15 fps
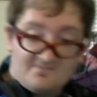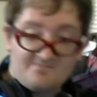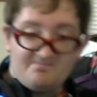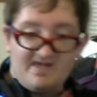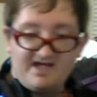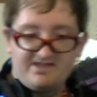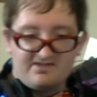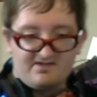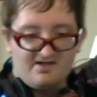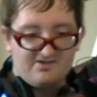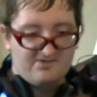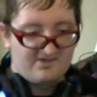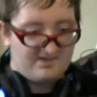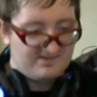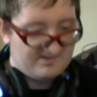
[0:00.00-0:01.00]
backs of the cards
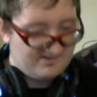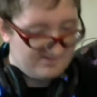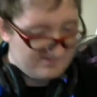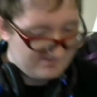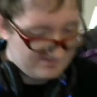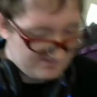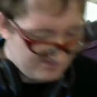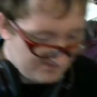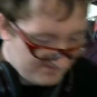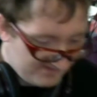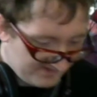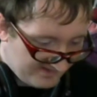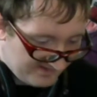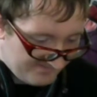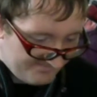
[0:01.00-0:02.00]
look like. There's
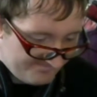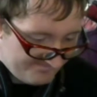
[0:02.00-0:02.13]
like a